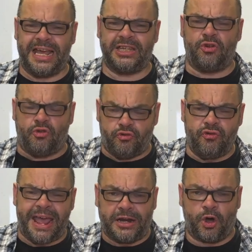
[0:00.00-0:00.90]
It's a
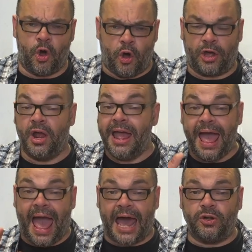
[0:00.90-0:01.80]
great hook.
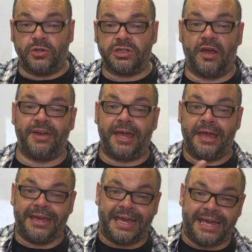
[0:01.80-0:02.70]
Adults love it.
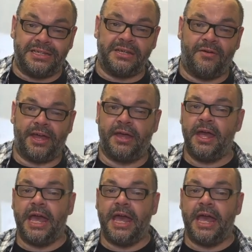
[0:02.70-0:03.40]
Kids love it.